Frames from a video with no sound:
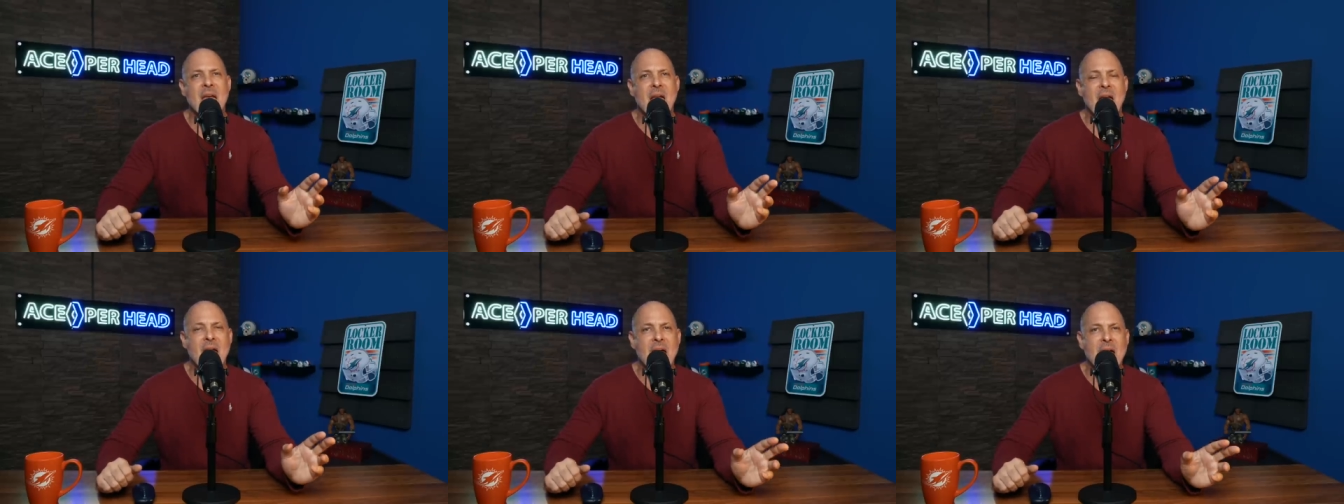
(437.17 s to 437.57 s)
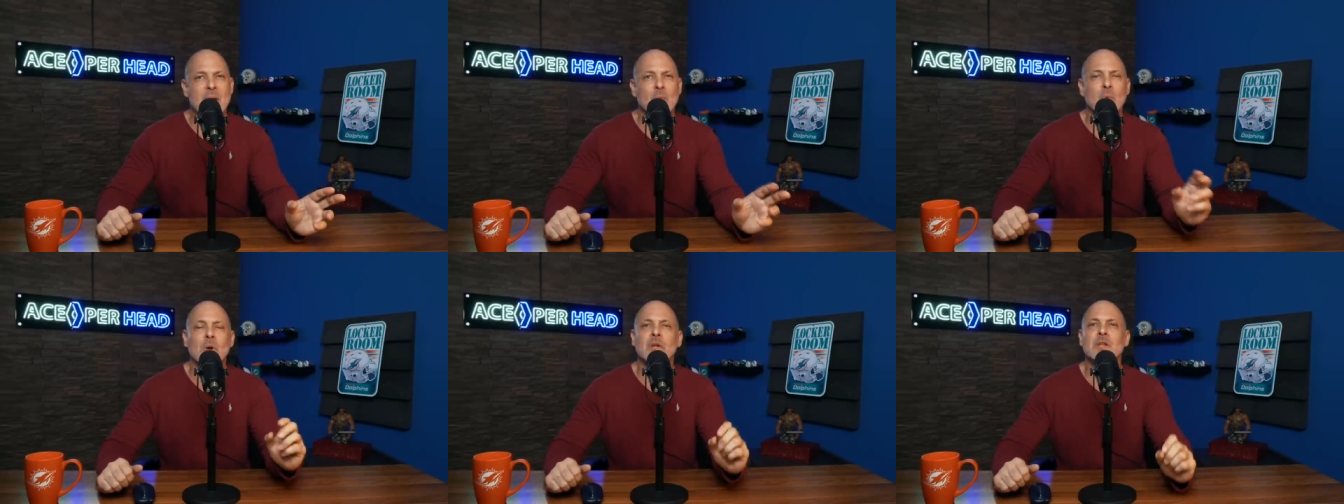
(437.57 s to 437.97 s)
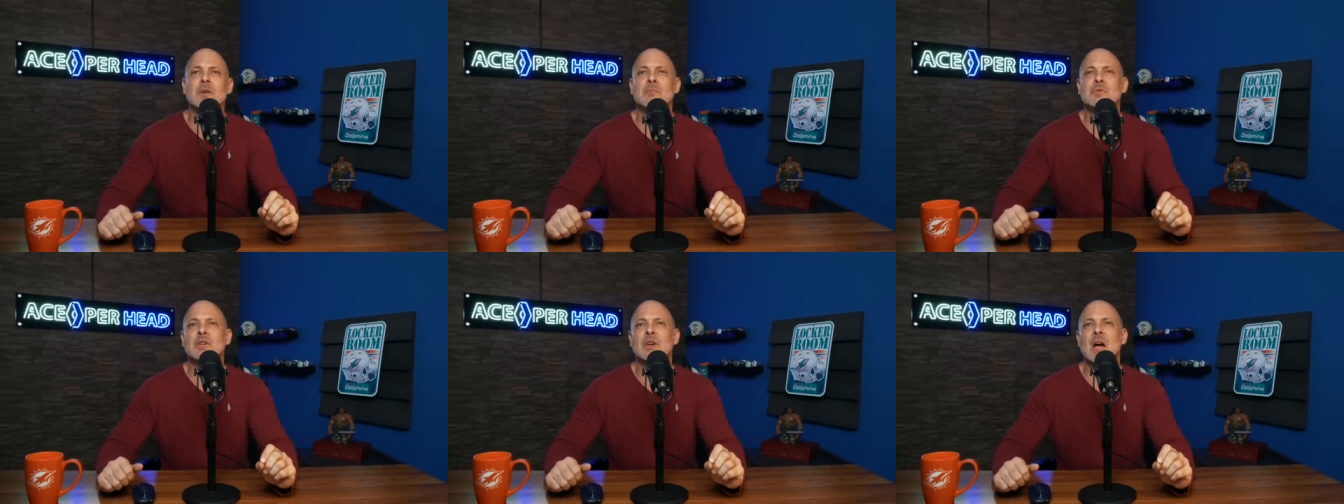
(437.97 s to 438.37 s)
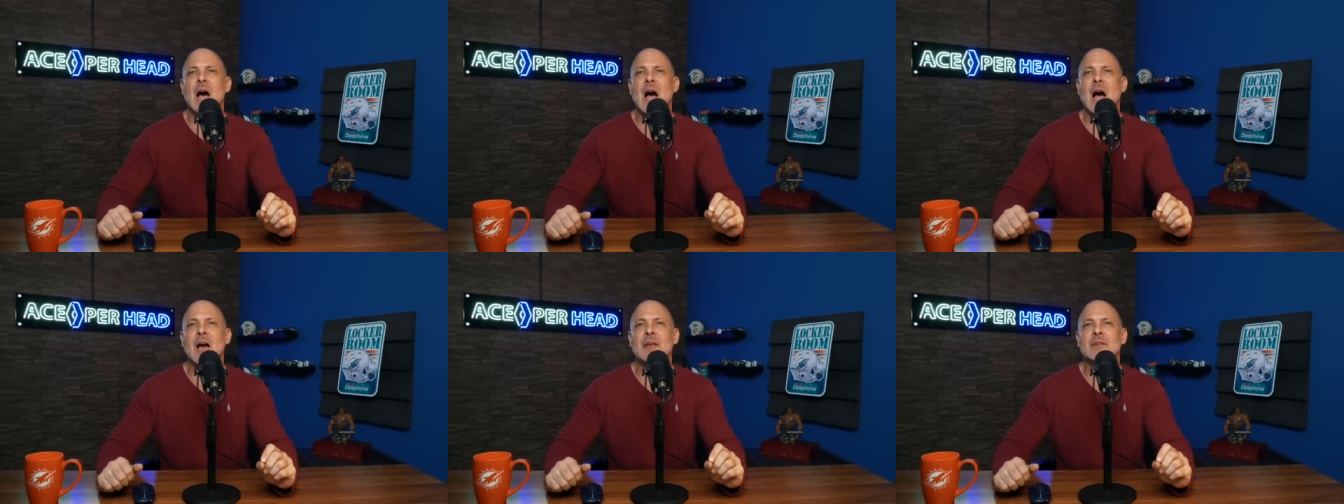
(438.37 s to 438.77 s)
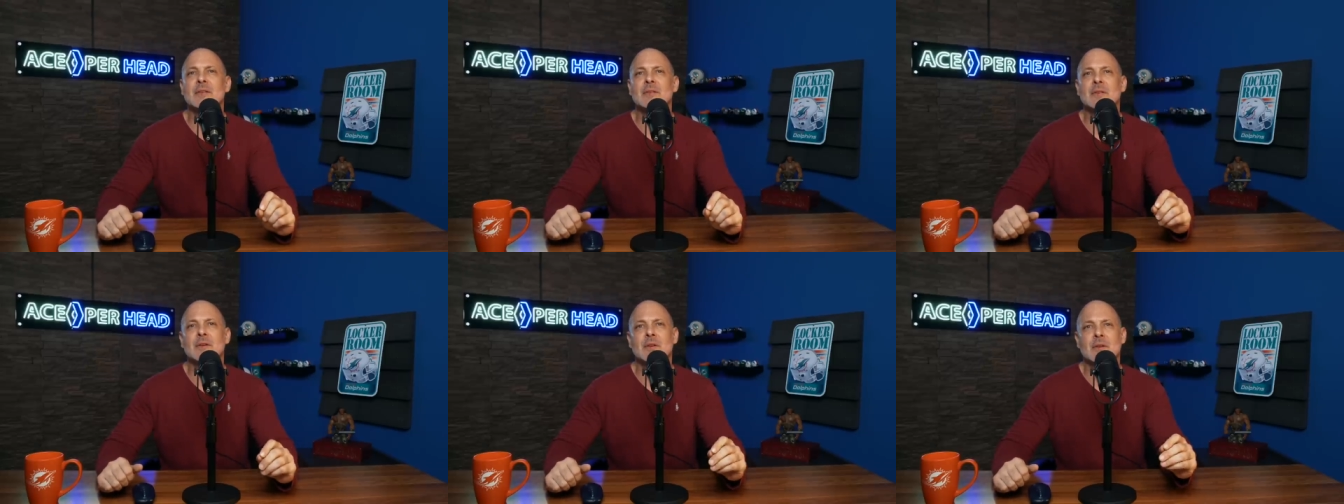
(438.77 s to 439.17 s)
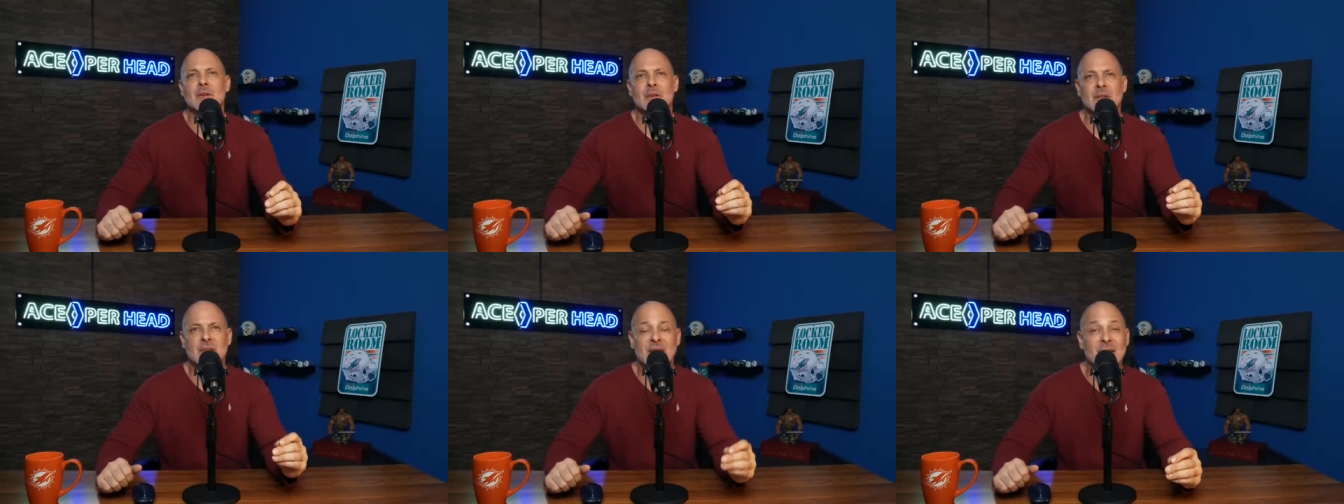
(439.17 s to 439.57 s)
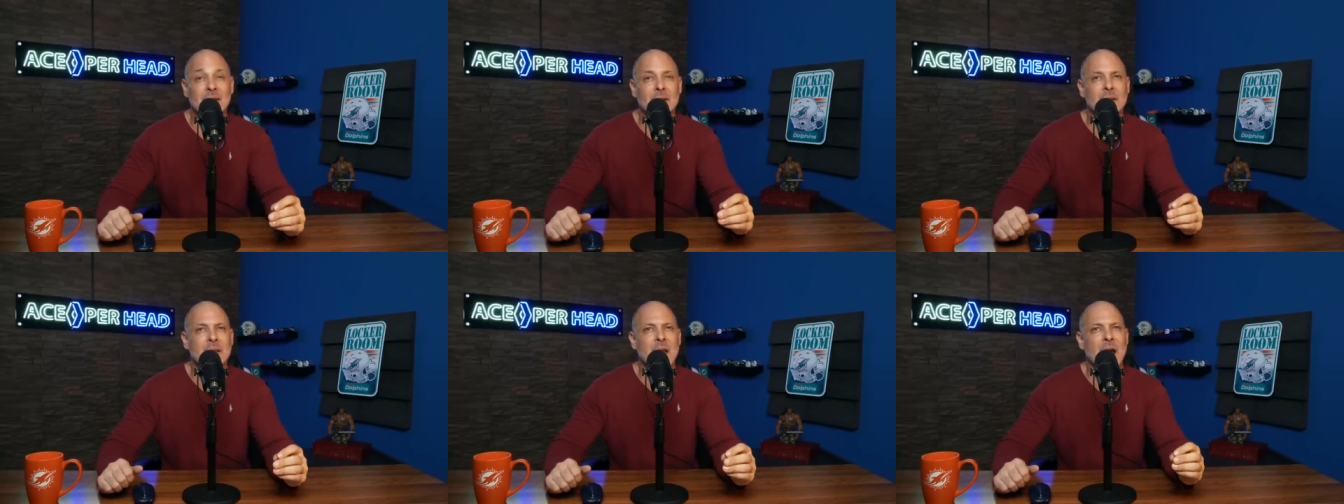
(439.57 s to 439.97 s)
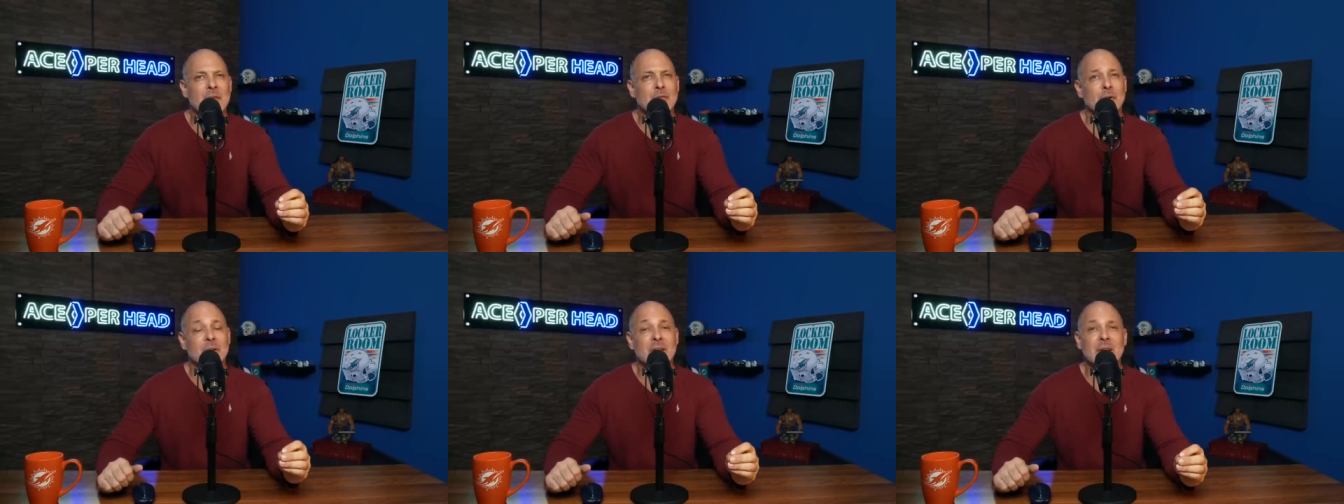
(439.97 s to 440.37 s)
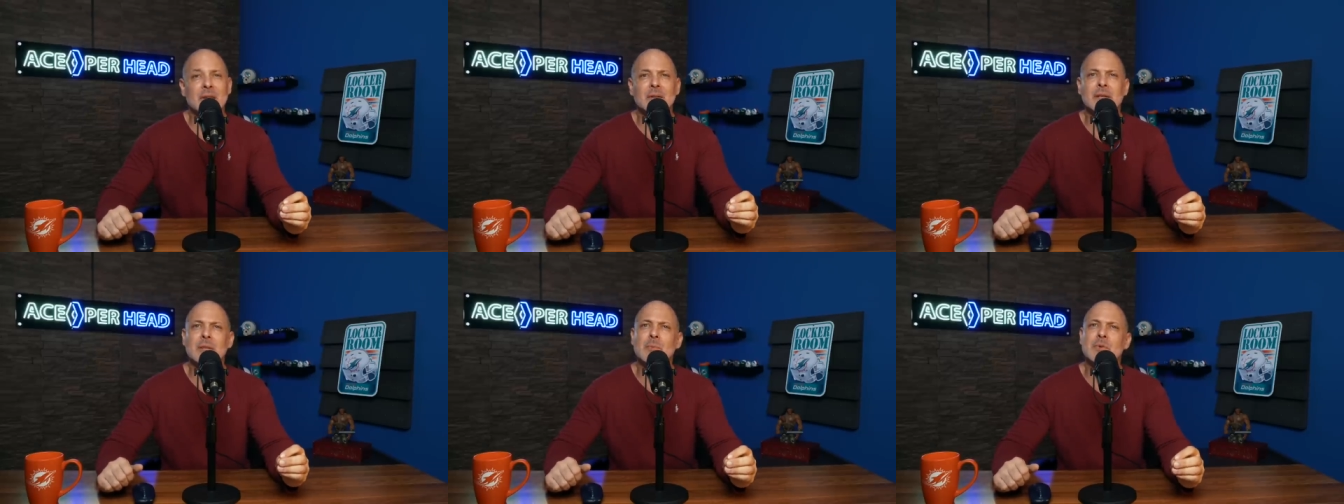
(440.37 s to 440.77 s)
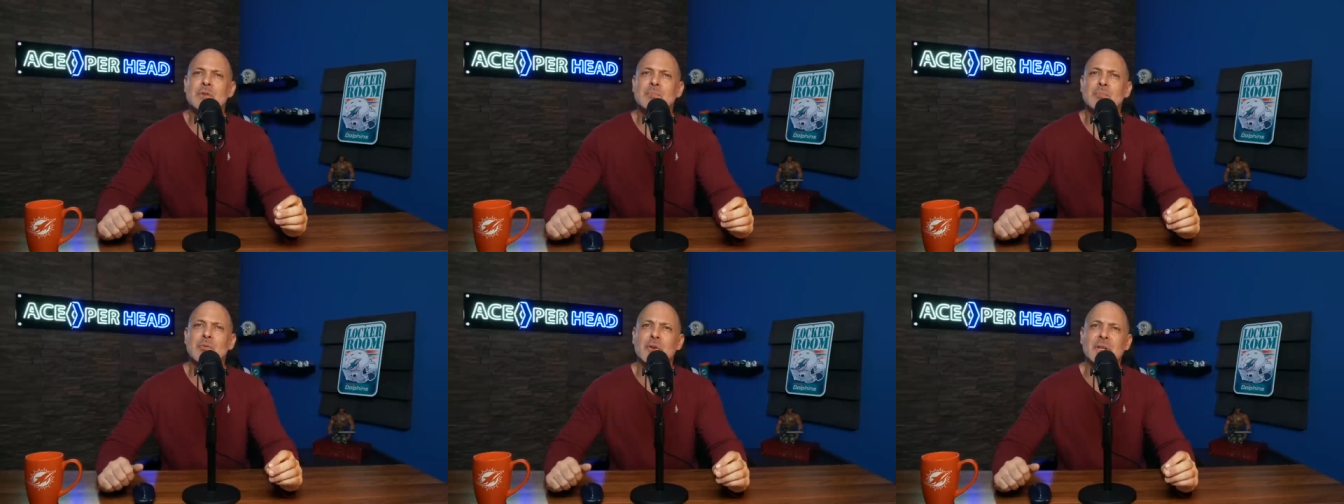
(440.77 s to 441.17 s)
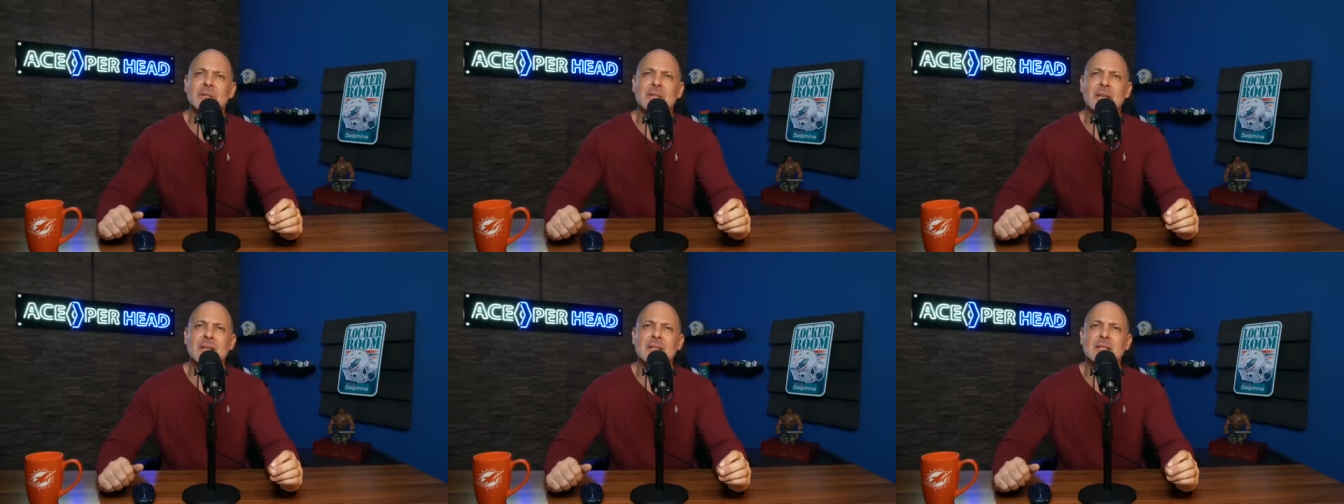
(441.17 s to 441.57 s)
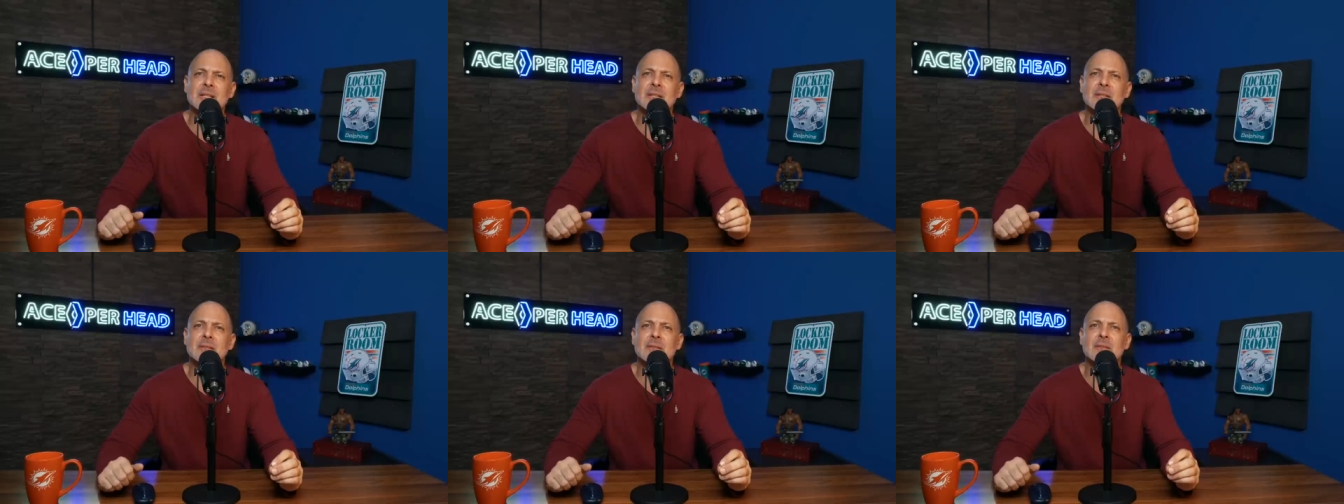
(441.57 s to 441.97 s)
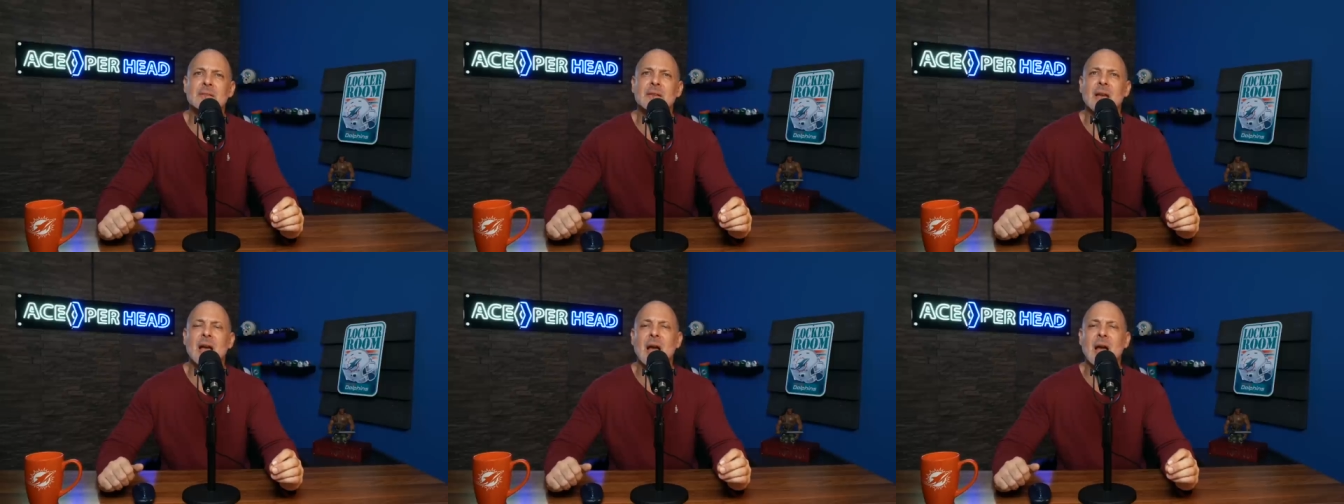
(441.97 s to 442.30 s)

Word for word: and Williams are gone. Kinley, I thought Kinley was pretty decent.